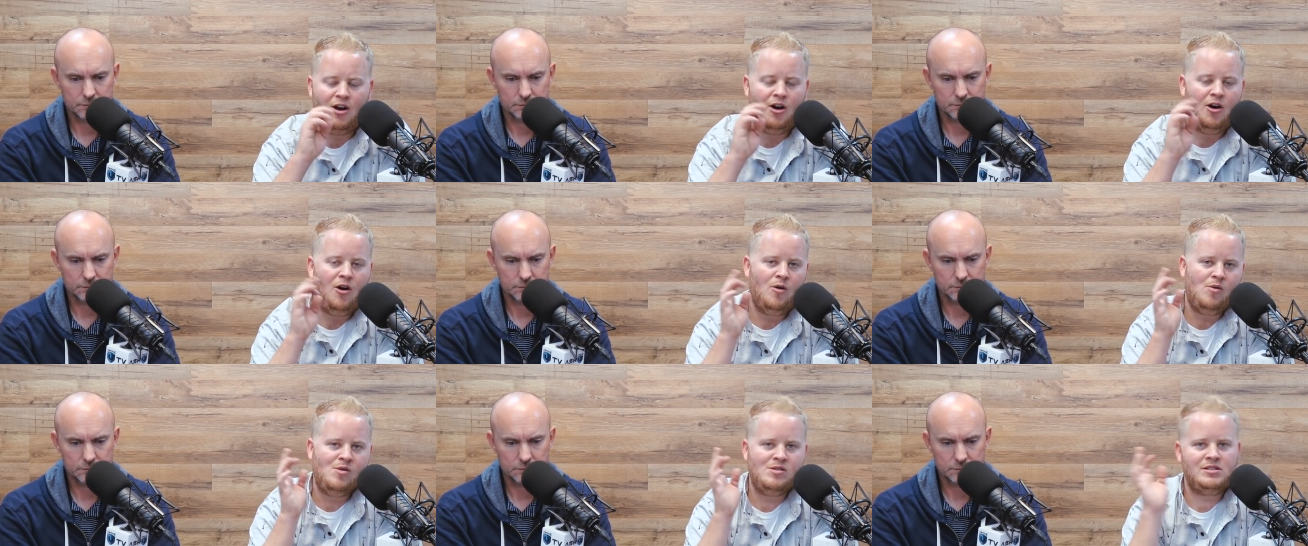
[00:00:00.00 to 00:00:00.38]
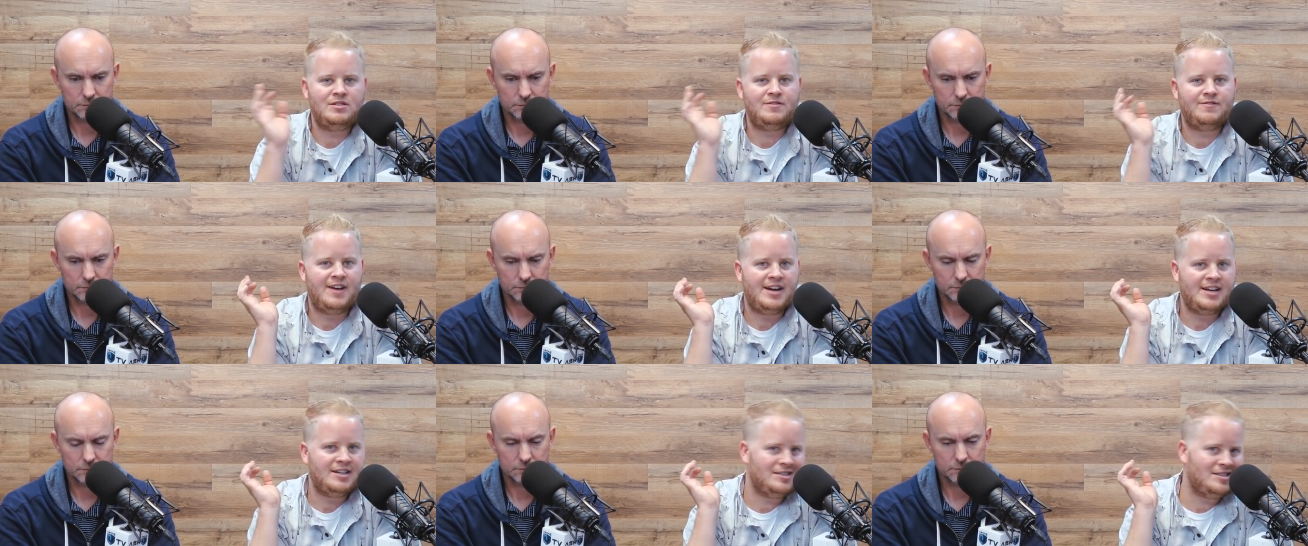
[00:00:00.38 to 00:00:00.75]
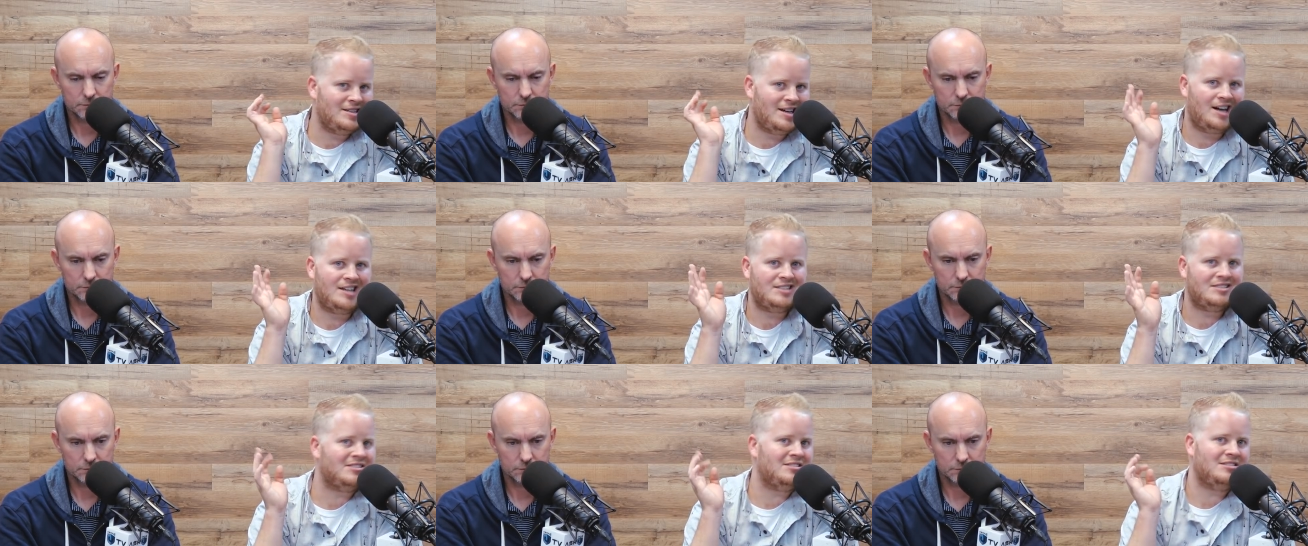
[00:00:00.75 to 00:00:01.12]
Speaker 1: oh, it's
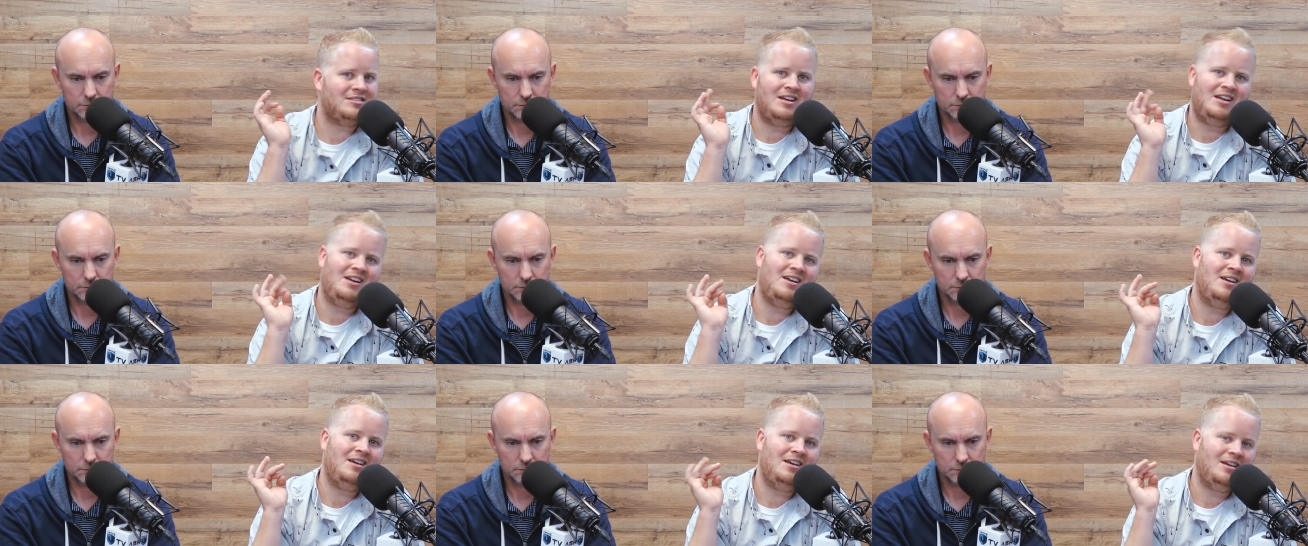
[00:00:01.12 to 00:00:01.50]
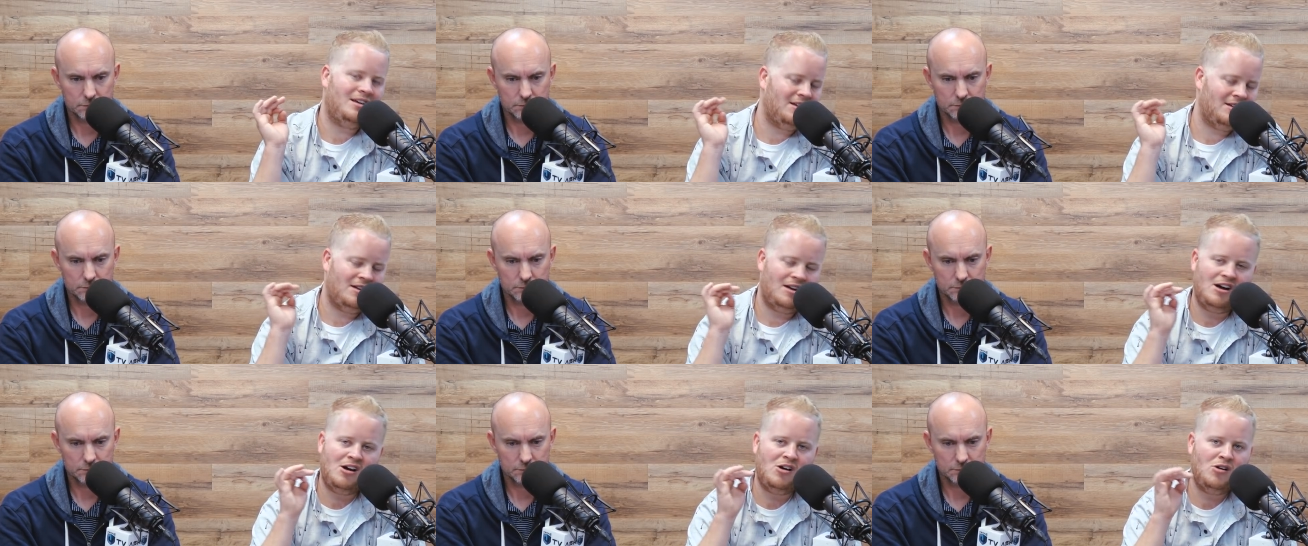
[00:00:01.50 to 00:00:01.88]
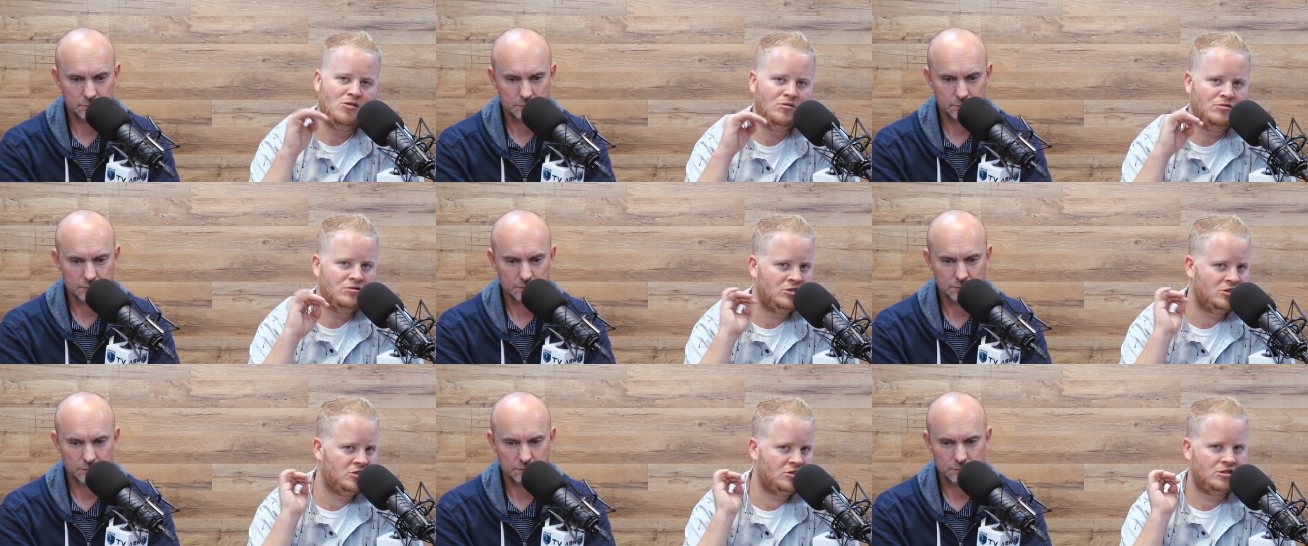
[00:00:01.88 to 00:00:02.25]
fantastic,
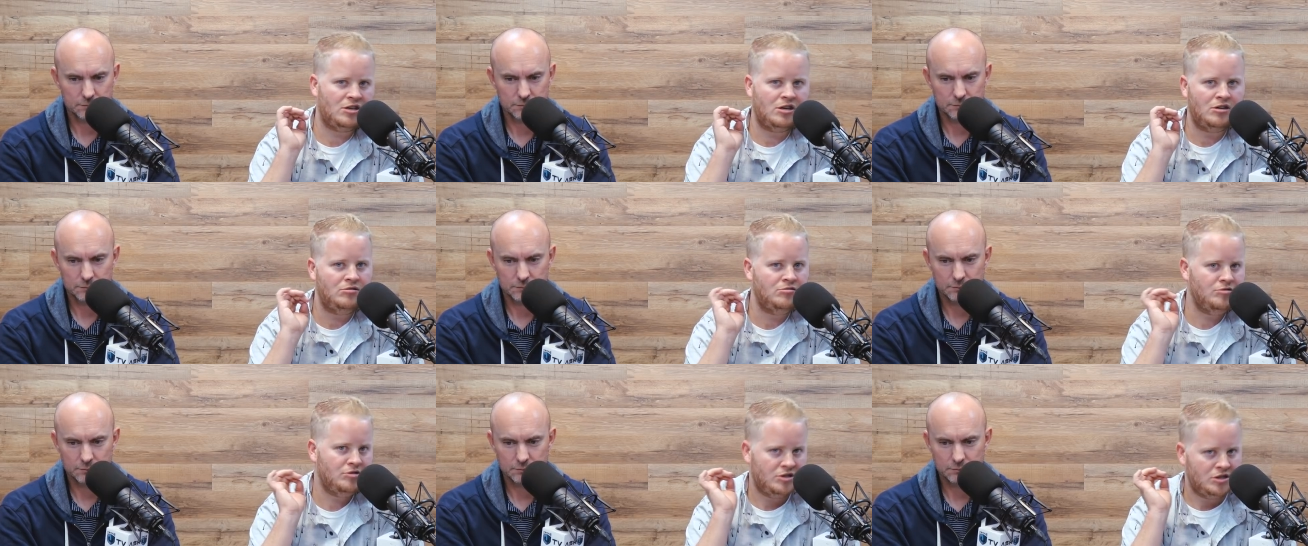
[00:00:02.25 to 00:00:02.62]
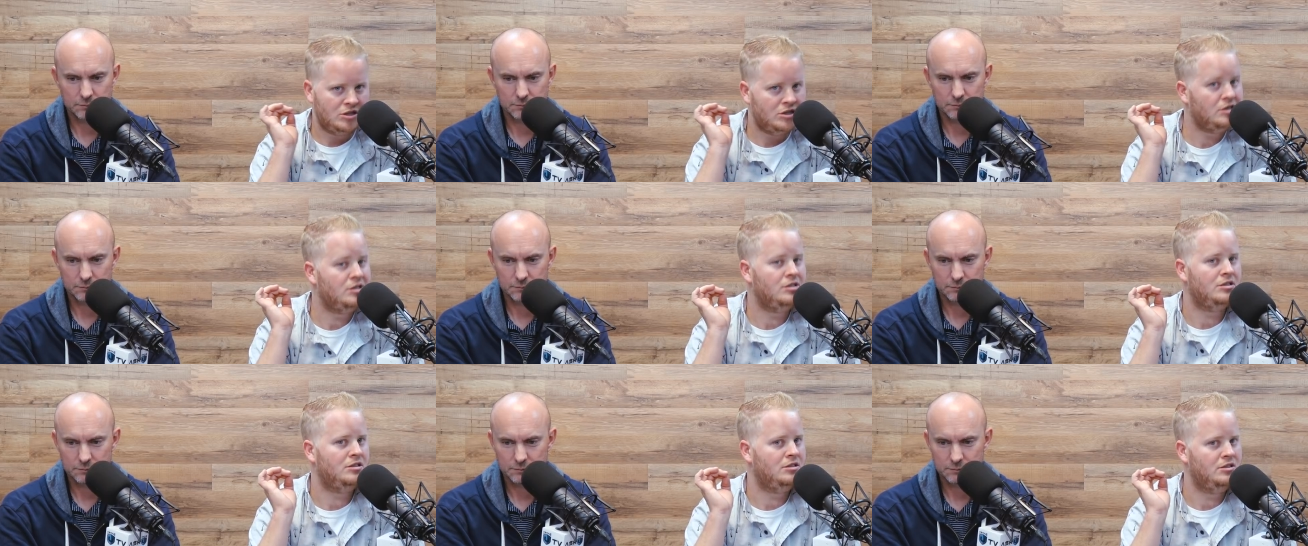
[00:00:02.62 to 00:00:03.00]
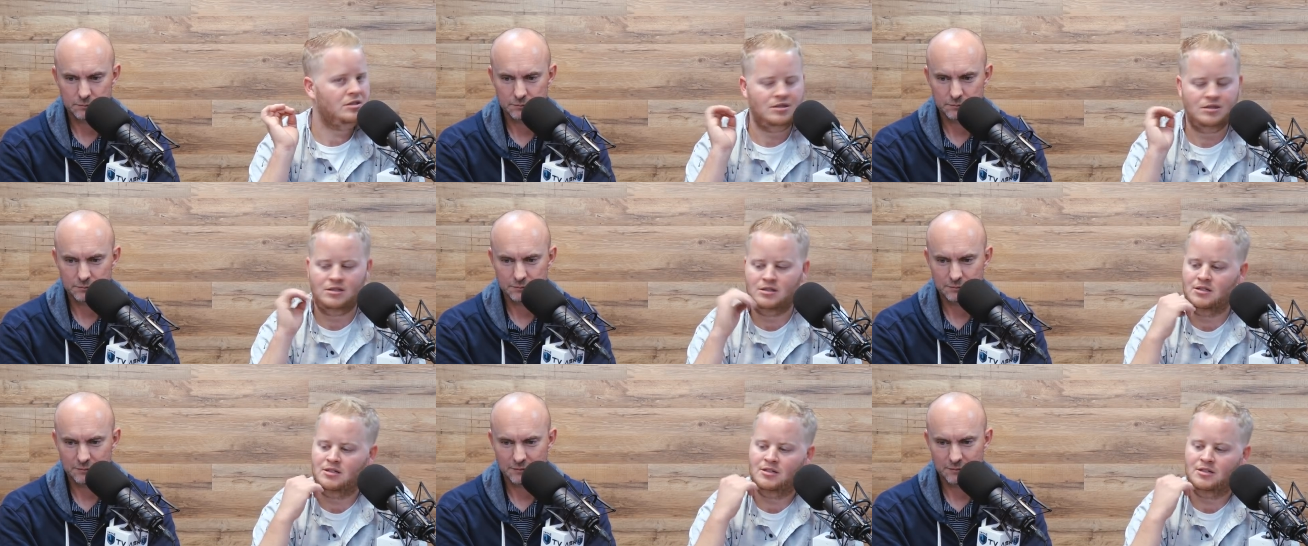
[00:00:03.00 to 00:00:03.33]
oh, so good.